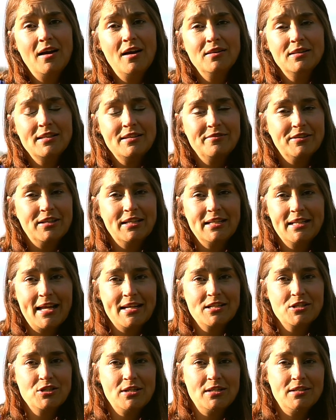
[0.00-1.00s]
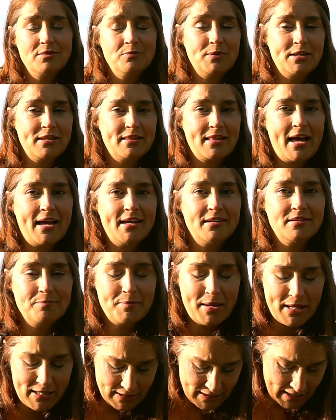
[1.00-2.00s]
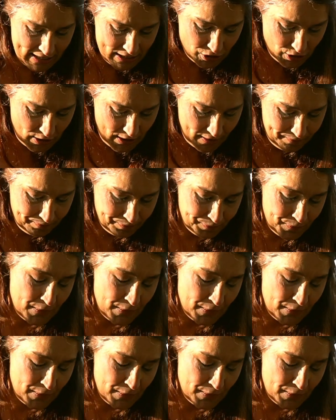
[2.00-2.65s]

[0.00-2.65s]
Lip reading: I'll leave a connection with that meditation.